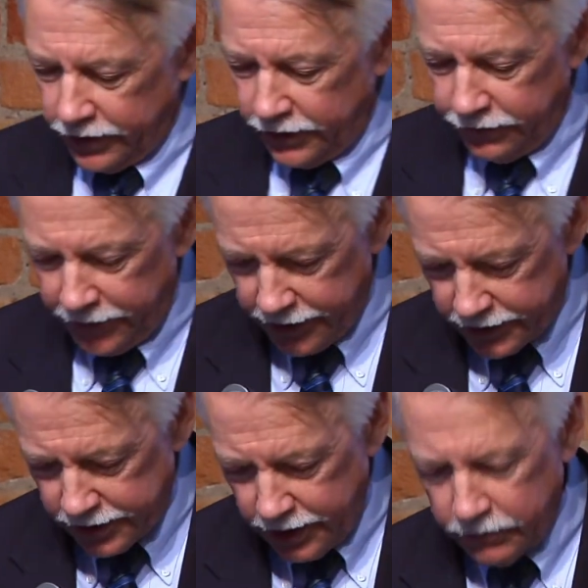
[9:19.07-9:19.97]
for the
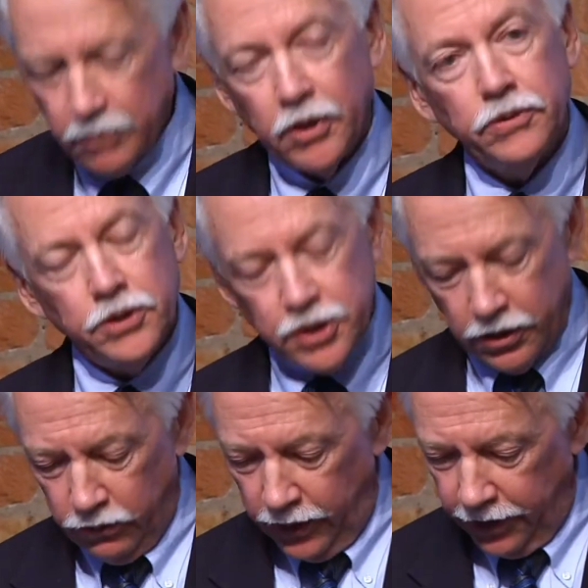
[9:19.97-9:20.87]
defense, promote the
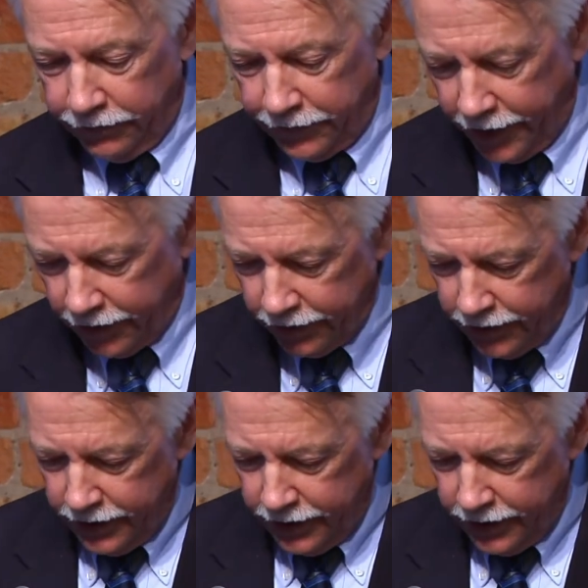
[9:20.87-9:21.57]
general welfare,